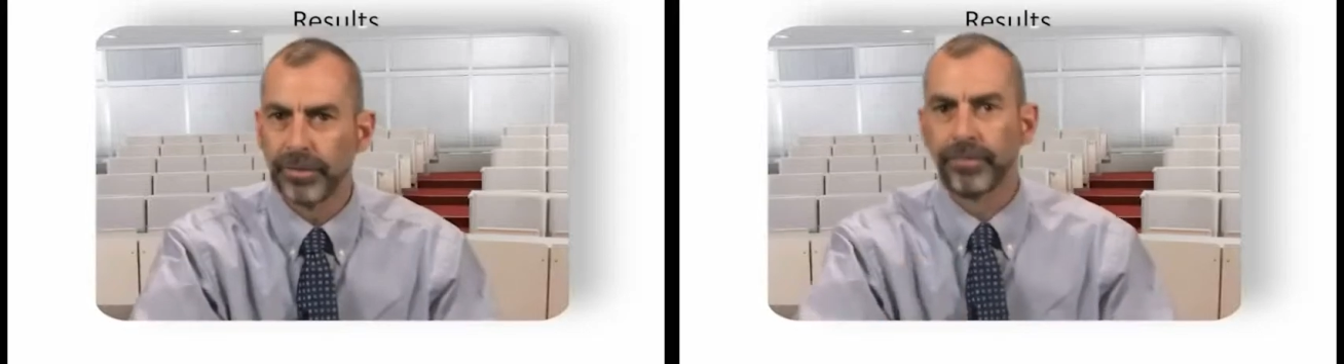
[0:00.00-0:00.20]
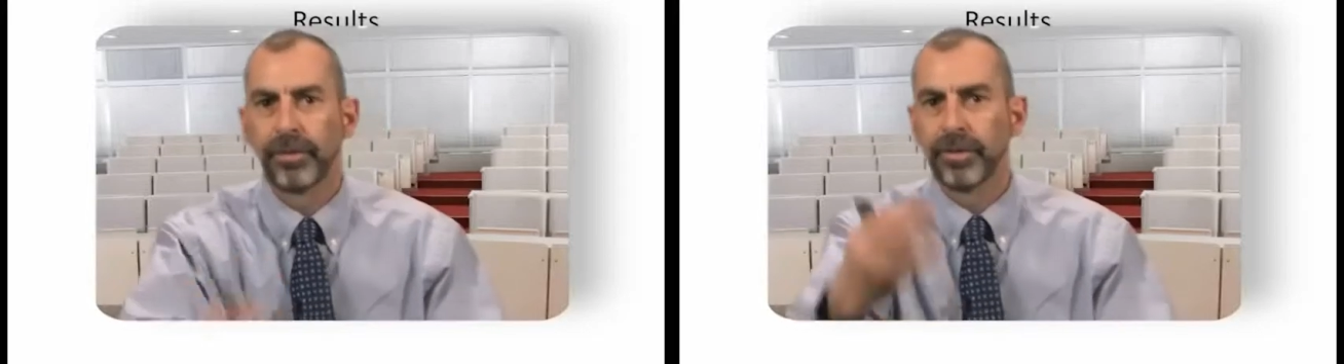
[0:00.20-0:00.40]

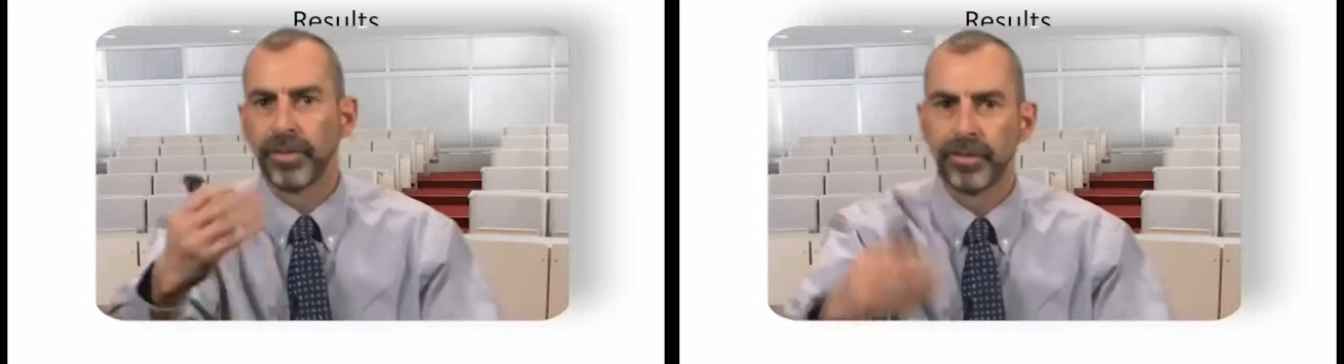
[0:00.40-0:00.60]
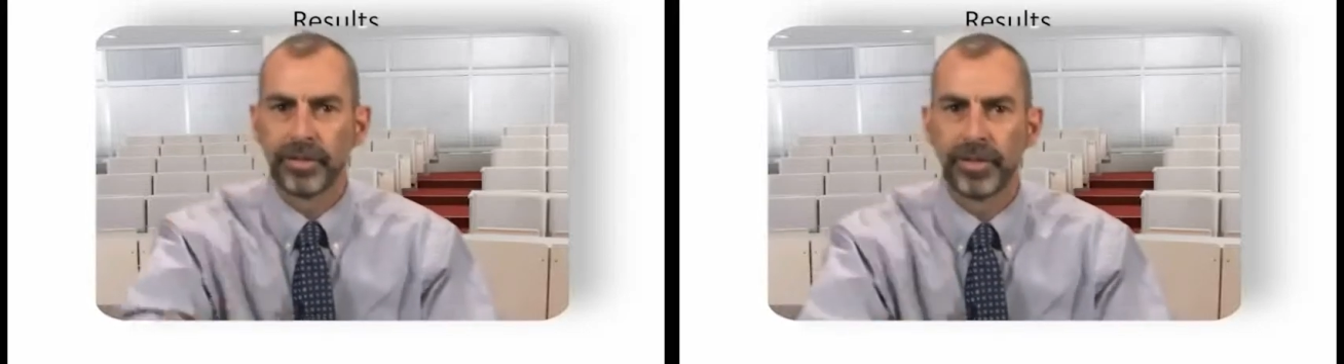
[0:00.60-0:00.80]
for
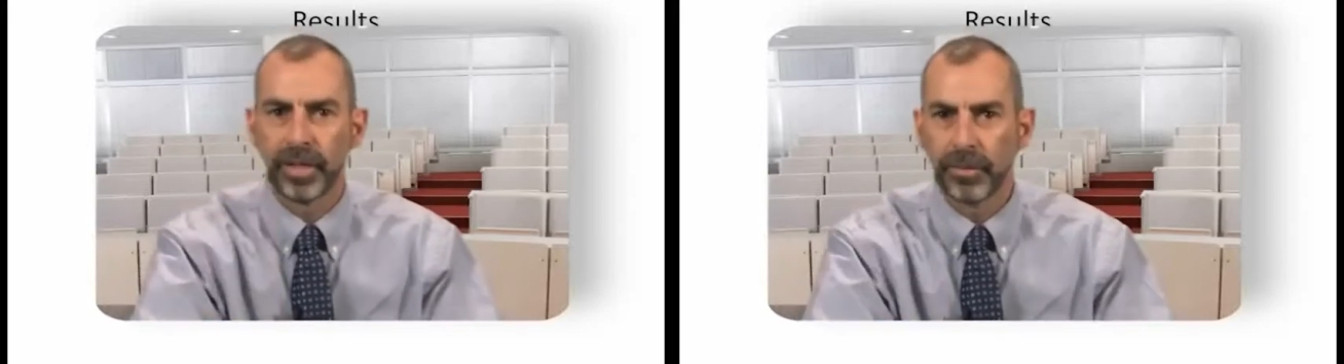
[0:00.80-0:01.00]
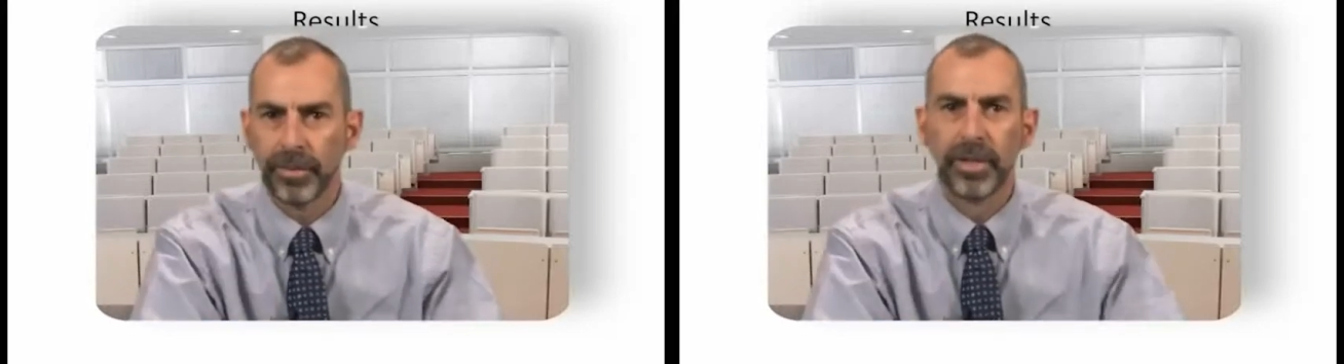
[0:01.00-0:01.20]
instance,
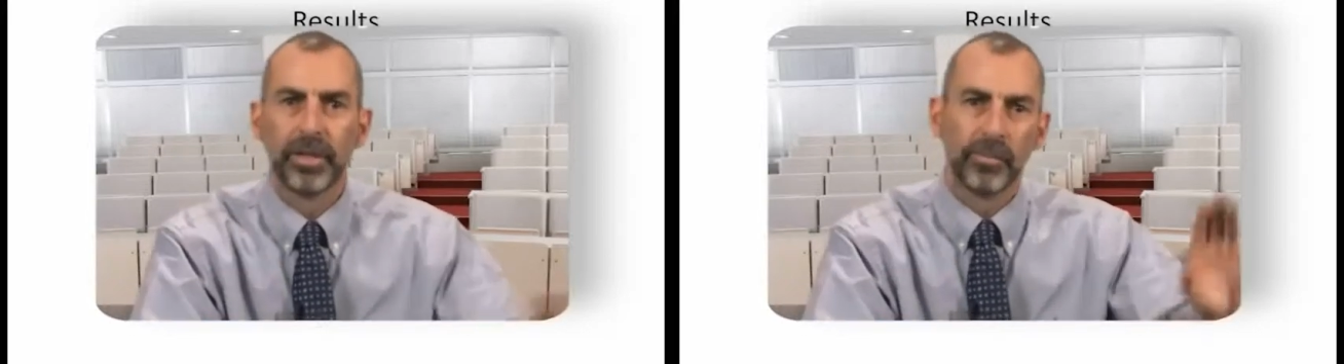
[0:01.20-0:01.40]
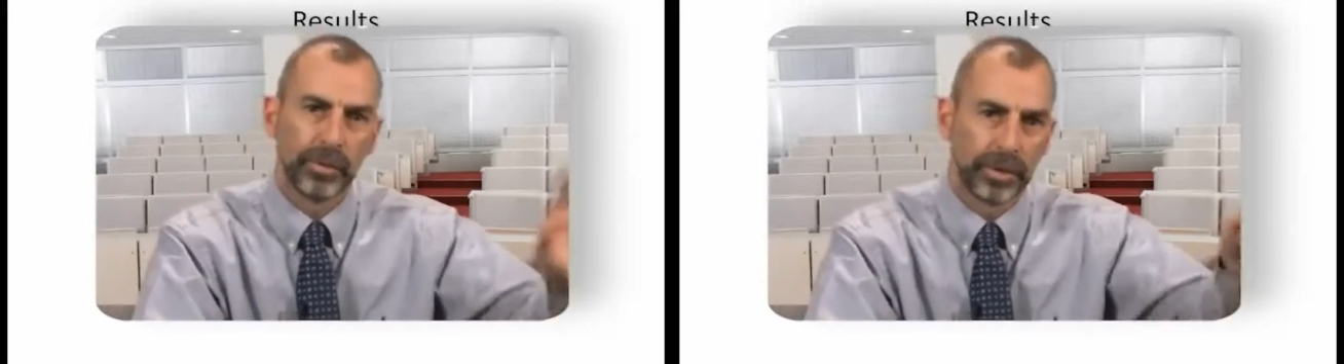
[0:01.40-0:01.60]
tell them,
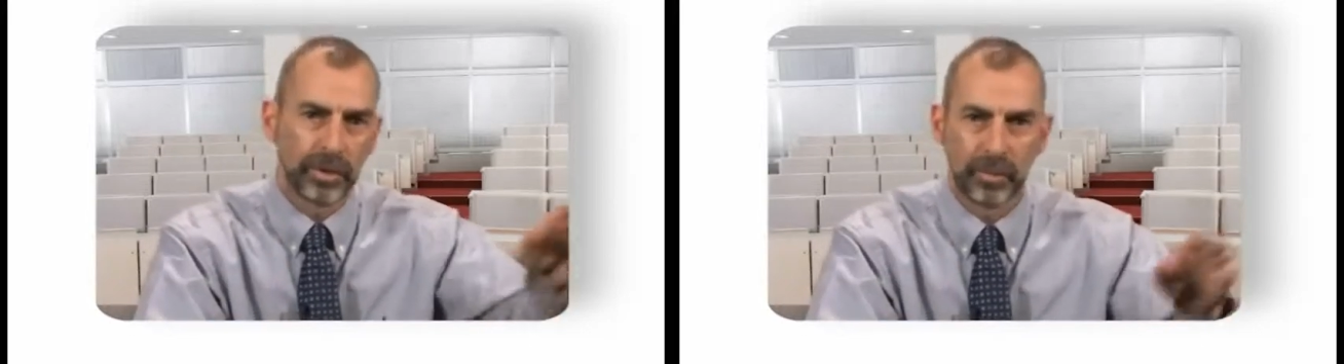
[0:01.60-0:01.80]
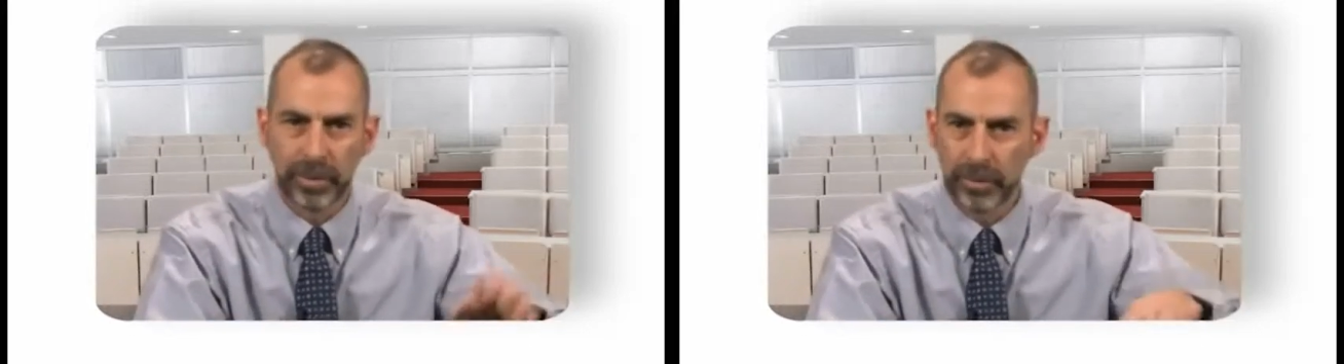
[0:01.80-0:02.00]
we're going to
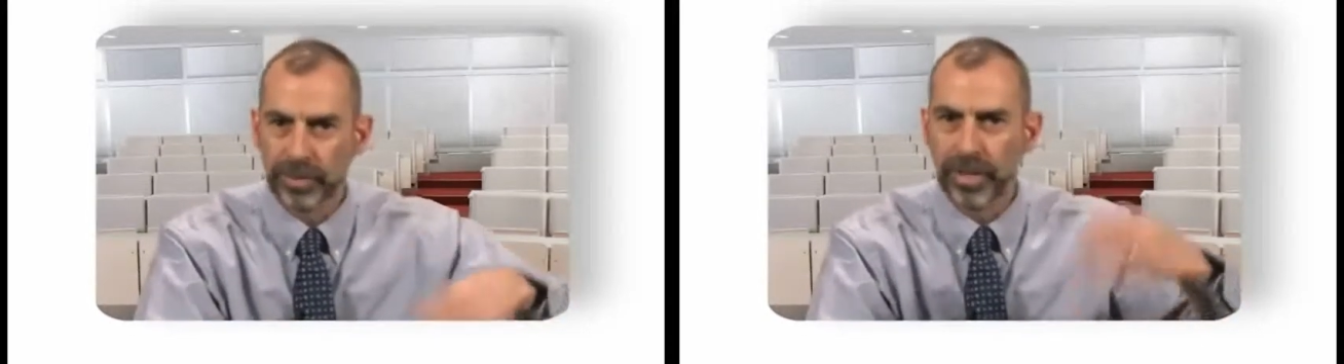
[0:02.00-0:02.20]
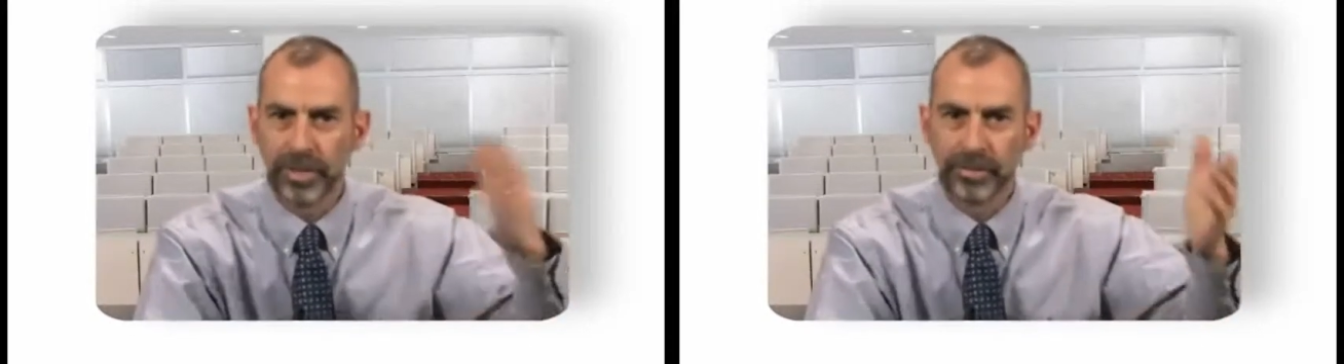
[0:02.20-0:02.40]
go play with
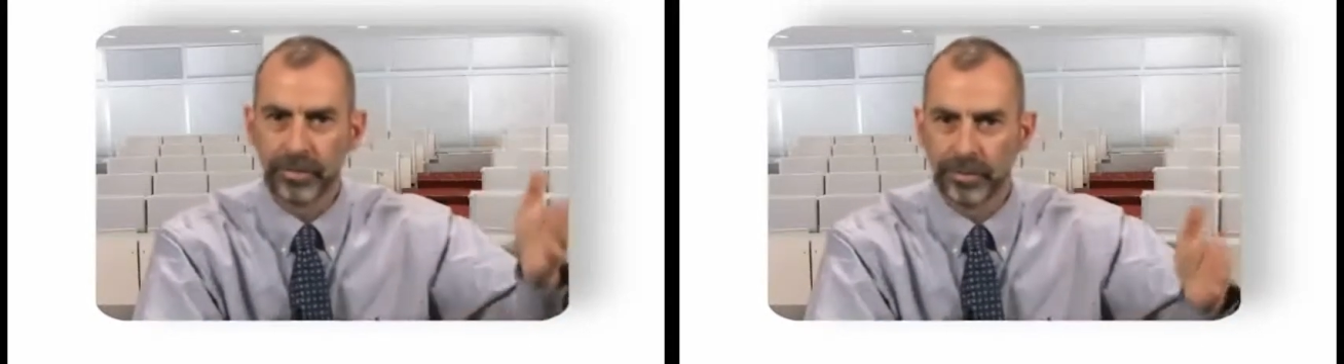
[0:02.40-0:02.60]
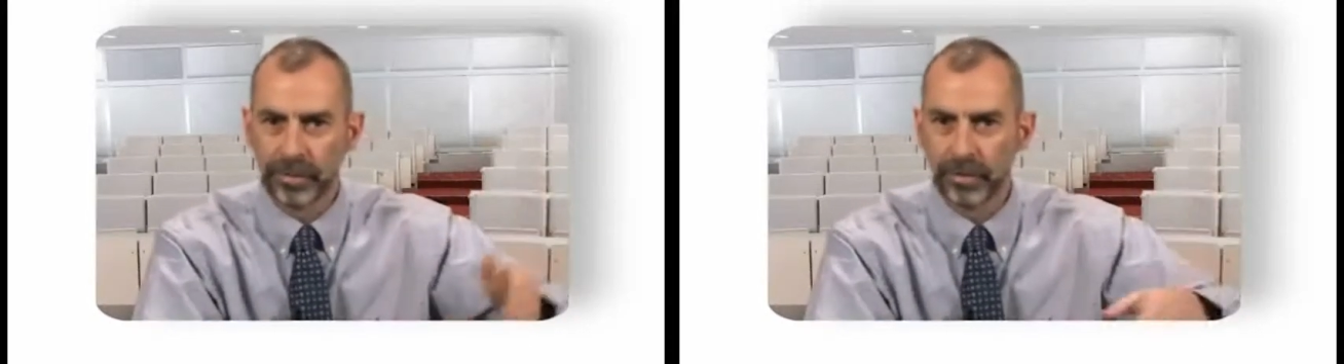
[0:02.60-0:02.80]
Johnny and Susie,